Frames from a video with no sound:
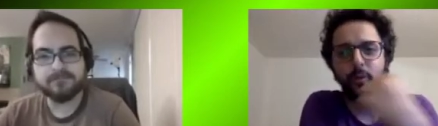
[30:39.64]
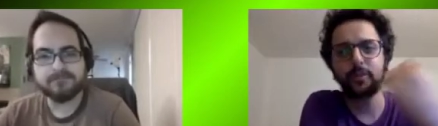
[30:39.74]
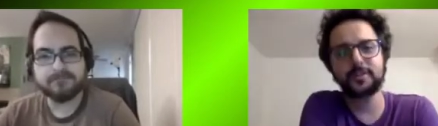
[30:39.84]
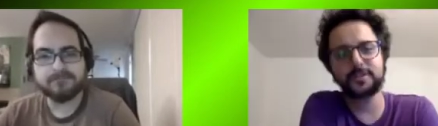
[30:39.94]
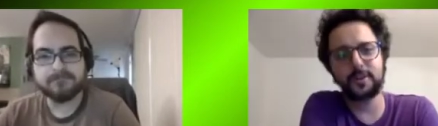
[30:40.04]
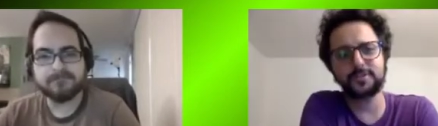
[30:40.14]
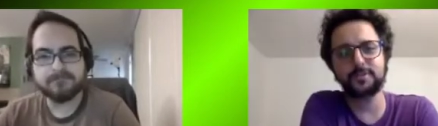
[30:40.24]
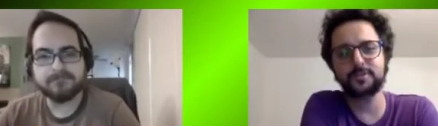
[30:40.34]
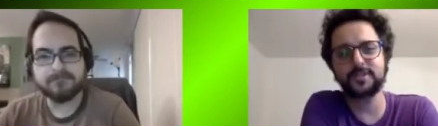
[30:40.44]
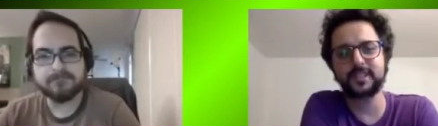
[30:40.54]
Speaker 1: Well, there's
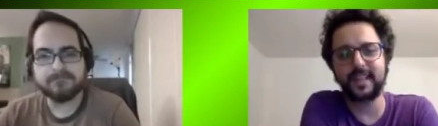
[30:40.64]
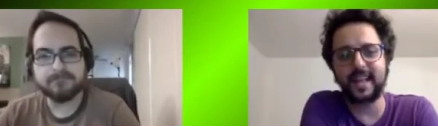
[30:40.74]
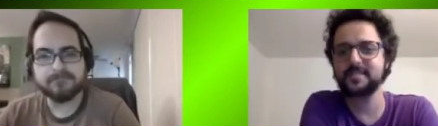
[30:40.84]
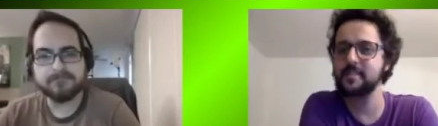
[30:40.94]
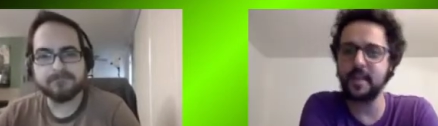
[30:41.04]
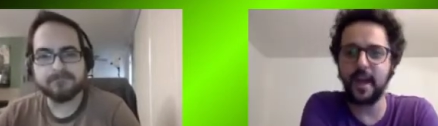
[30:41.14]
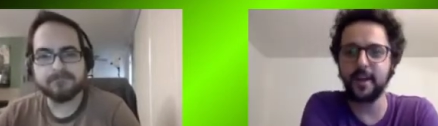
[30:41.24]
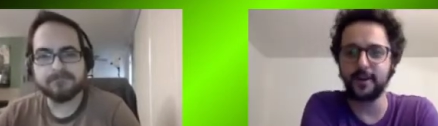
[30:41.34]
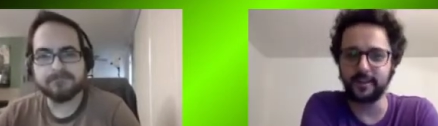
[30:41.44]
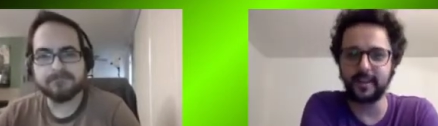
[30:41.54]
also just less
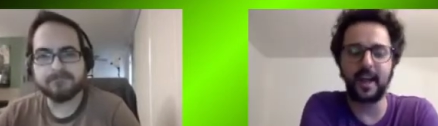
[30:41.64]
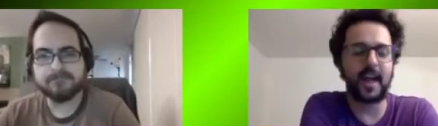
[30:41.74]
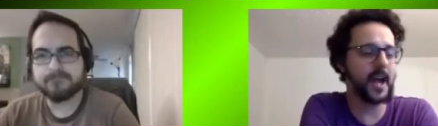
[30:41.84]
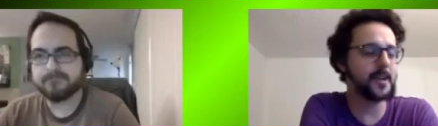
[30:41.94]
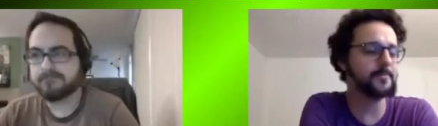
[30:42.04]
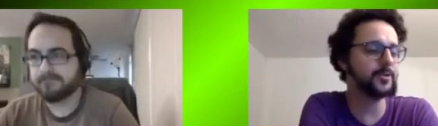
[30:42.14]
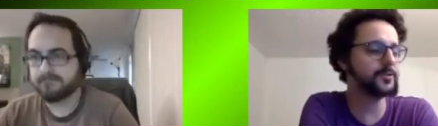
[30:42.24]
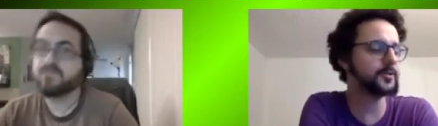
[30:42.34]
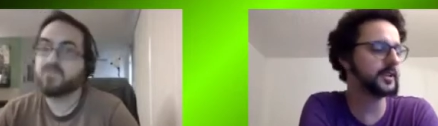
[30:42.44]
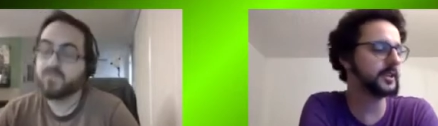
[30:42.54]
there. Like I, am
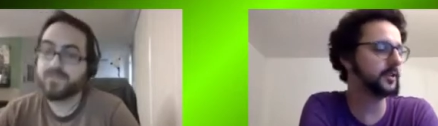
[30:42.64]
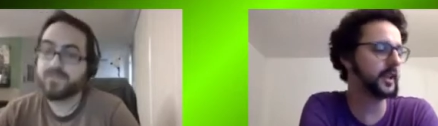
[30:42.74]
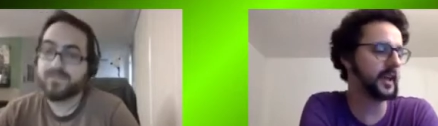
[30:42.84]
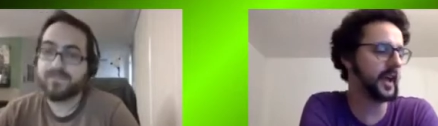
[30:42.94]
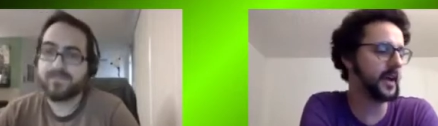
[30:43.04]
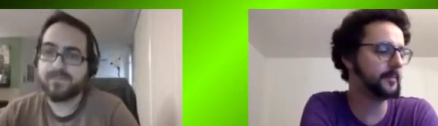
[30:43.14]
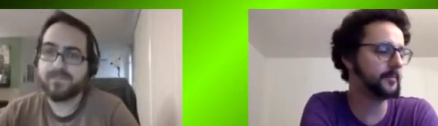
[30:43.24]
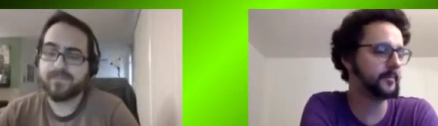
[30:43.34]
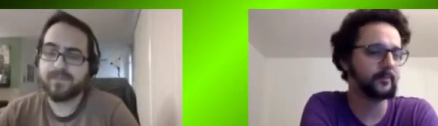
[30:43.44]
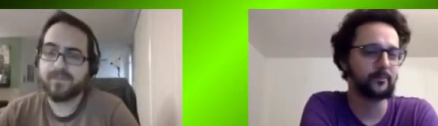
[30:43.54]
usually looking at
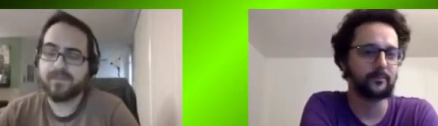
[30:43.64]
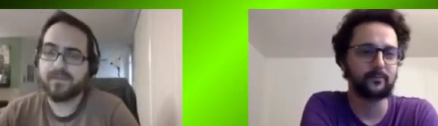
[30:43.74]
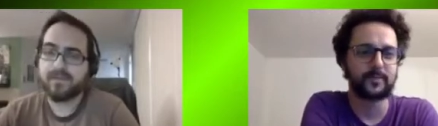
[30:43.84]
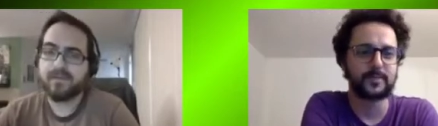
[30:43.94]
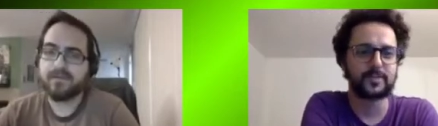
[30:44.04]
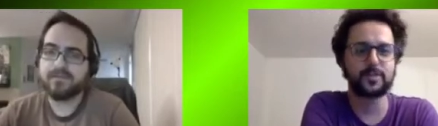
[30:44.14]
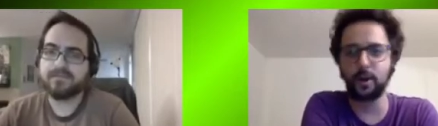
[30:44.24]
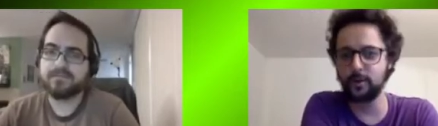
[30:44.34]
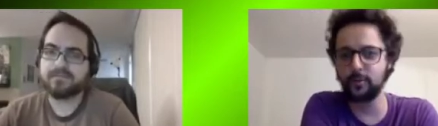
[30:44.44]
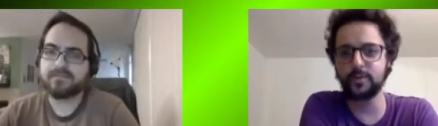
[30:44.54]

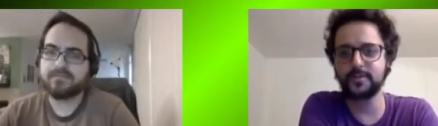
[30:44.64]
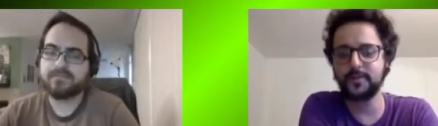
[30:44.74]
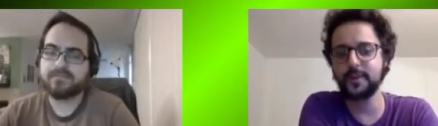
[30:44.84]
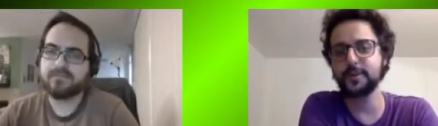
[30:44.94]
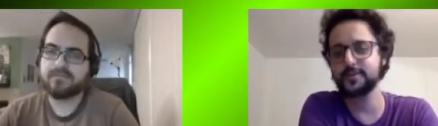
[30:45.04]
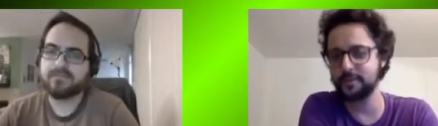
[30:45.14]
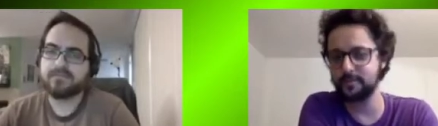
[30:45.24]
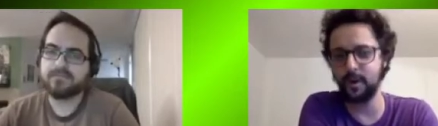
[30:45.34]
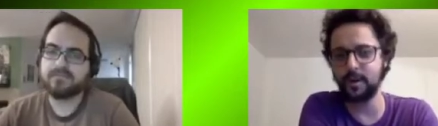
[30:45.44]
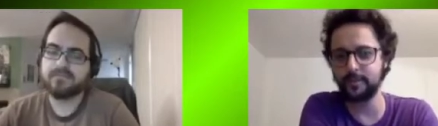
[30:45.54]
Star Wars figures
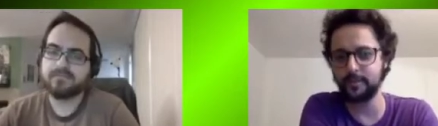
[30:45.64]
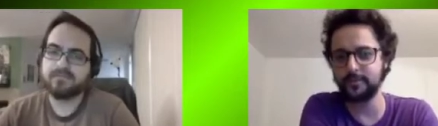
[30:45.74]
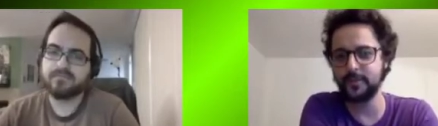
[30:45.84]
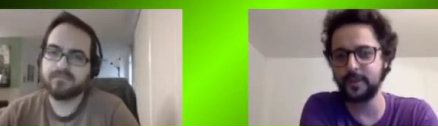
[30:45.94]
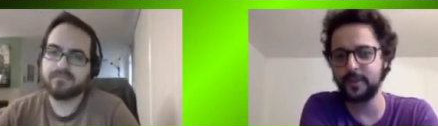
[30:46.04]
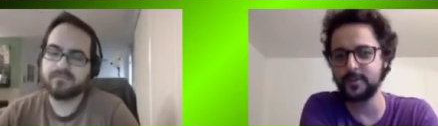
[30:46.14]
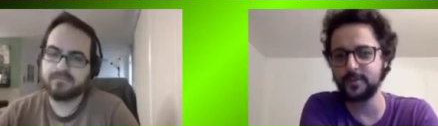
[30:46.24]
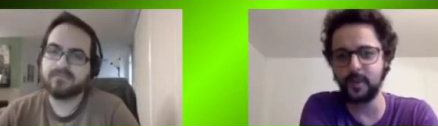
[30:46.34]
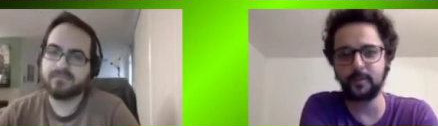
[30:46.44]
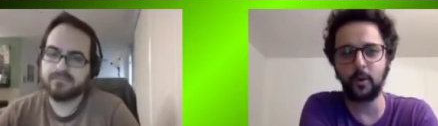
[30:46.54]
and Marvel
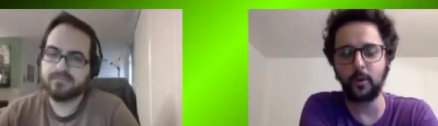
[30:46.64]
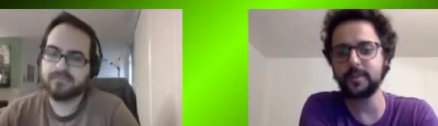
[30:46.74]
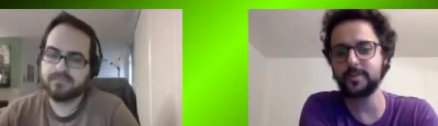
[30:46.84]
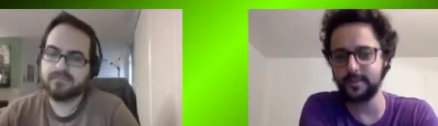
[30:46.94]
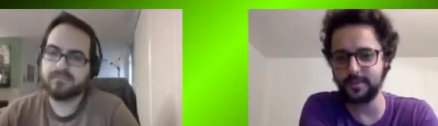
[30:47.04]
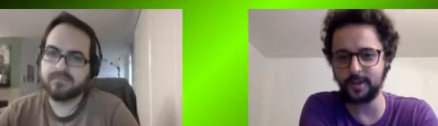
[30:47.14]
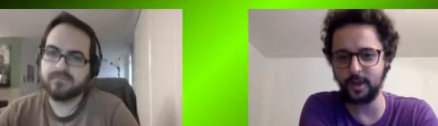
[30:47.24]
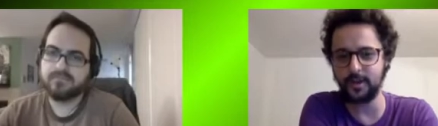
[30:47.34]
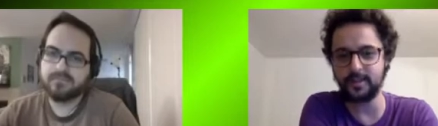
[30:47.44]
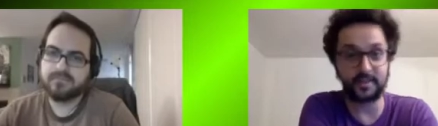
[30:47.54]
figures when I'm going to the
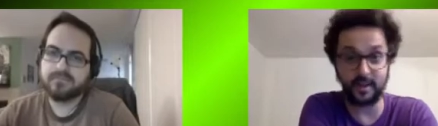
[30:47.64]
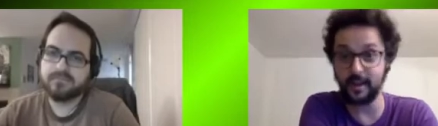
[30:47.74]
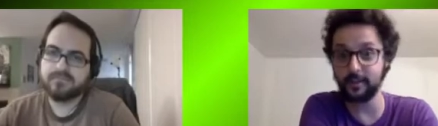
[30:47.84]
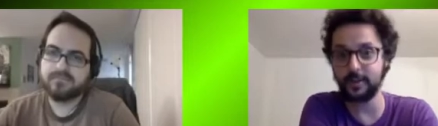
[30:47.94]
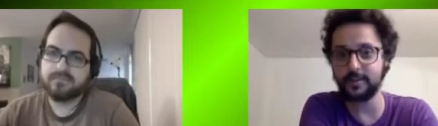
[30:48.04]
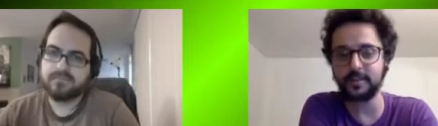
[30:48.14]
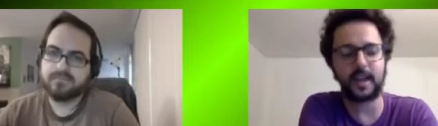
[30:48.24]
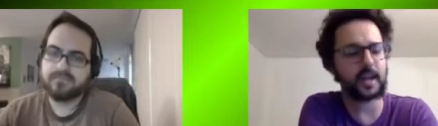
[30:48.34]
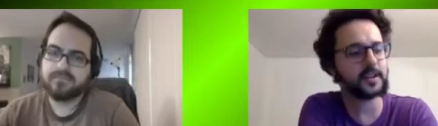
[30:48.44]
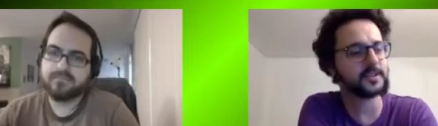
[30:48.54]
Targets, and then I look at the
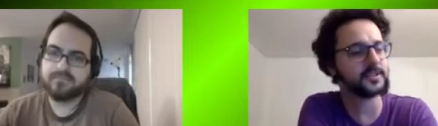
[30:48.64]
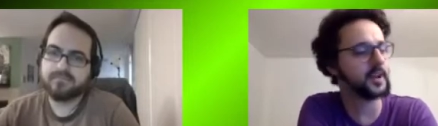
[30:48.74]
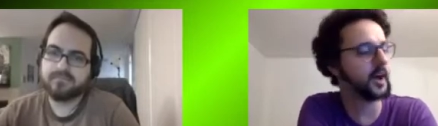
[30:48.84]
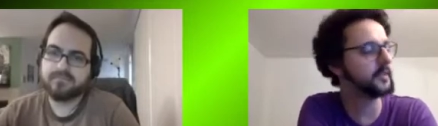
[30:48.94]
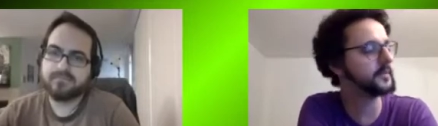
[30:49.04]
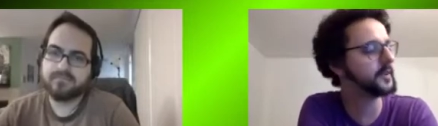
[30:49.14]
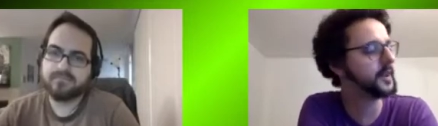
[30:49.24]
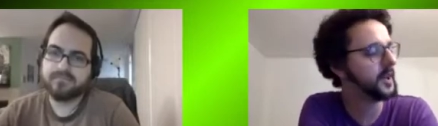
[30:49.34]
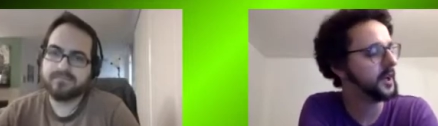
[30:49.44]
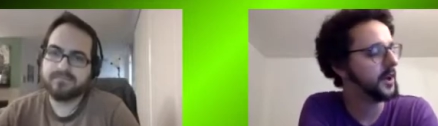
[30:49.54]
NECA stuff.
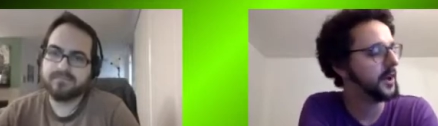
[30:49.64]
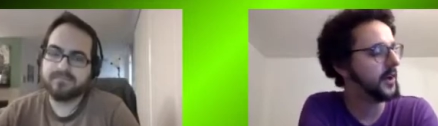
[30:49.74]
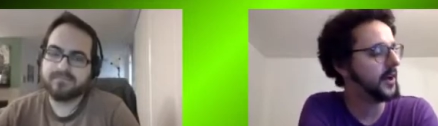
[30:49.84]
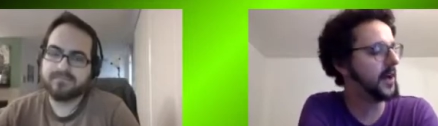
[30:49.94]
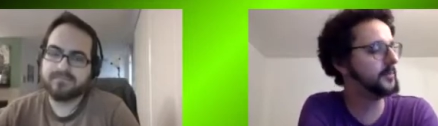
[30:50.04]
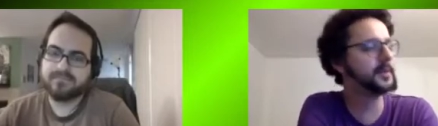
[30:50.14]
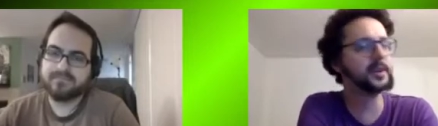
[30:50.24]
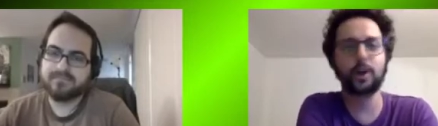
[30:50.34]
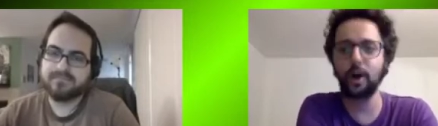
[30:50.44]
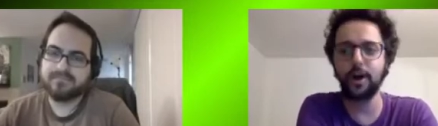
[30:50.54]
And
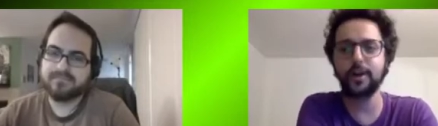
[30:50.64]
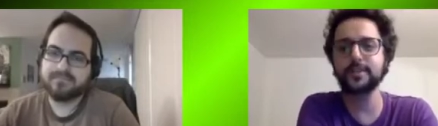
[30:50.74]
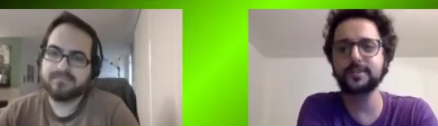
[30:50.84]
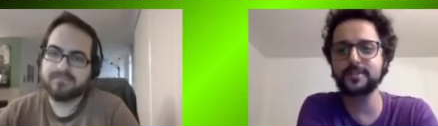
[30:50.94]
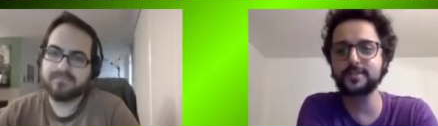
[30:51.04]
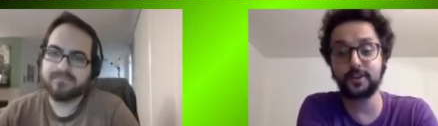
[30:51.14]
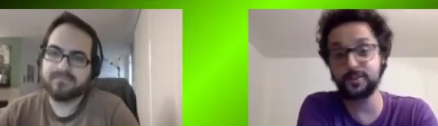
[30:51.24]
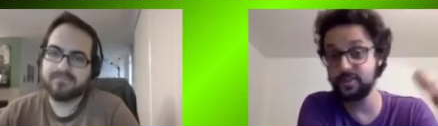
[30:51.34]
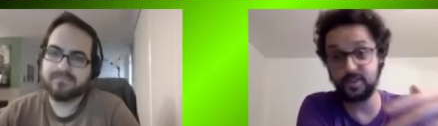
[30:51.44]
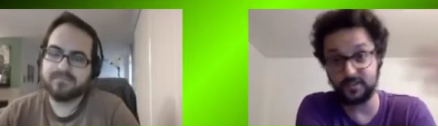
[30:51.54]
because
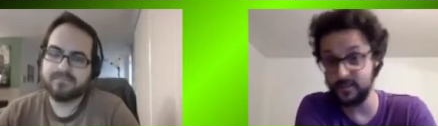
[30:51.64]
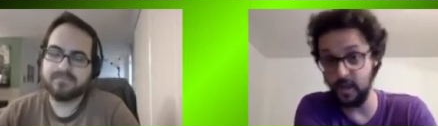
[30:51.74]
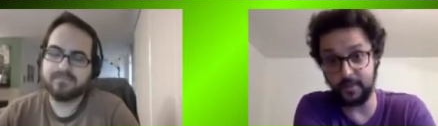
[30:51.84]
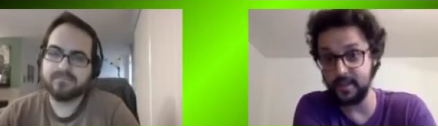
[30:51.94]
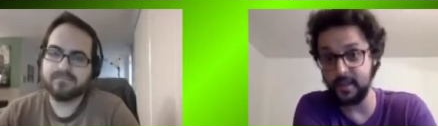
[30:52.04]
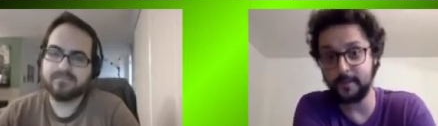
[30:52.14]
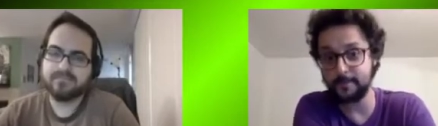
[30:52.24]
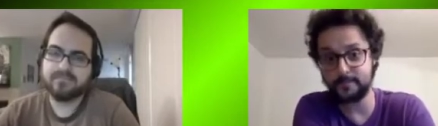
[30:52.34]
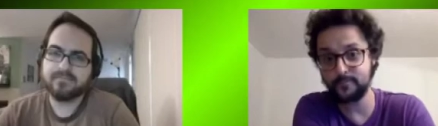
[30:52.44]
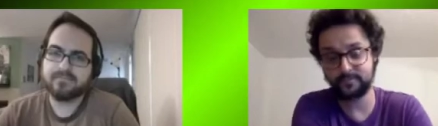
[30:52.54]
there's just
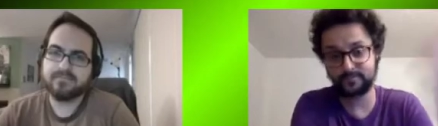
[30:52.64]
nothing